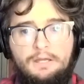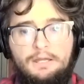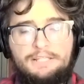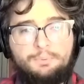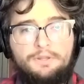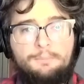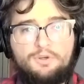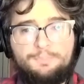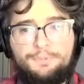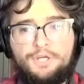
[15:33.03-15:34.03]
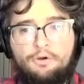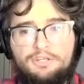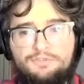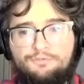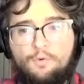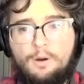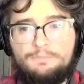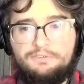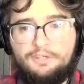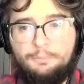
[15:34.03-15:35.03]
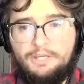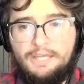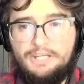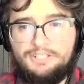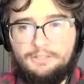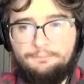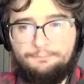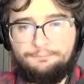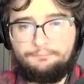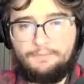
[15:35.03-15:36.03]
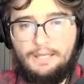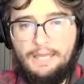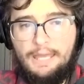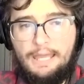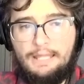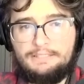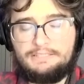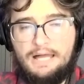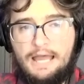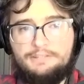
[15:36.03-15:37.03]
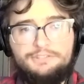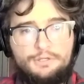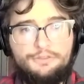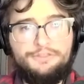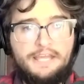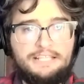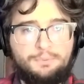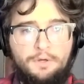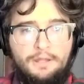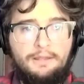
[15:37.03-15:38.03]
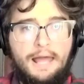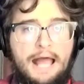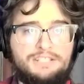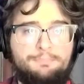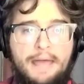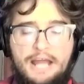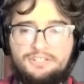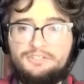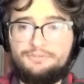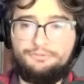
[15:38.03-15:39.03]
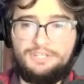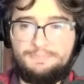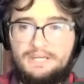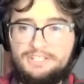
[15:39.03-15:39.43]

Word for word: it's one of the most purest forms of communication and I do think it's one of the last bastions of free speech.